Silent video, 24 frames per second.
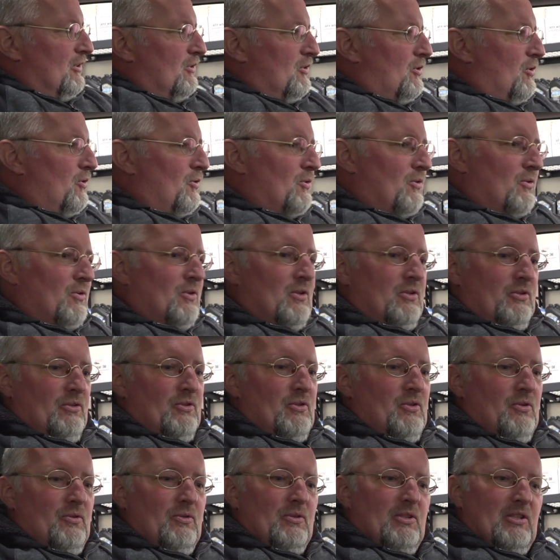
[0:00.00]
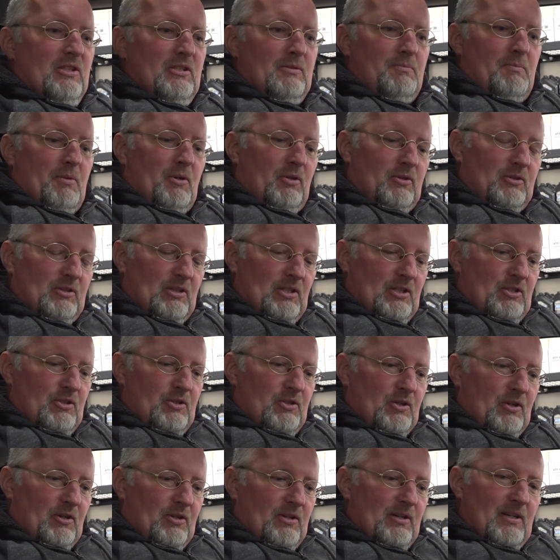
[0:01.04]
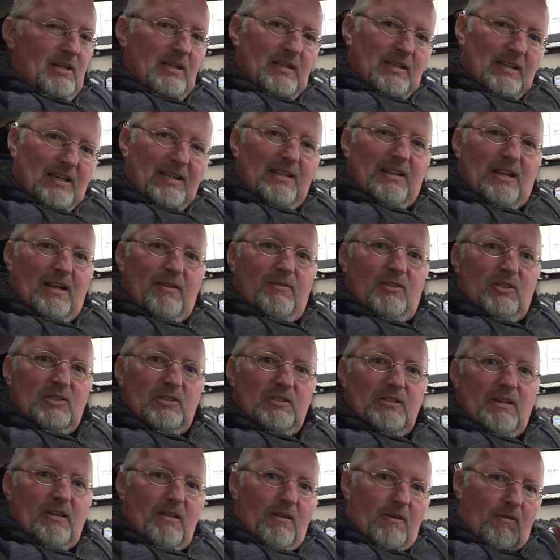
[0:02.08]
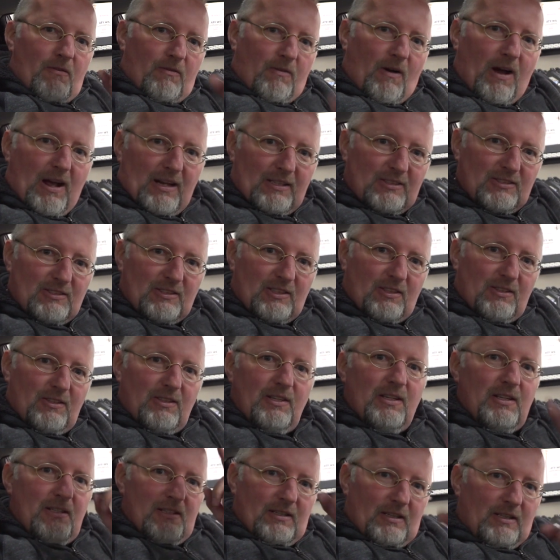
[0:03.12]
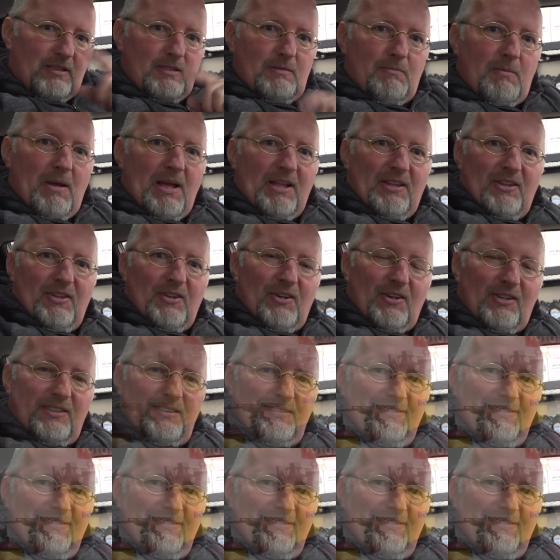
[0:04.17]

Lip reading: to do this procedure, and I will say faster it's better.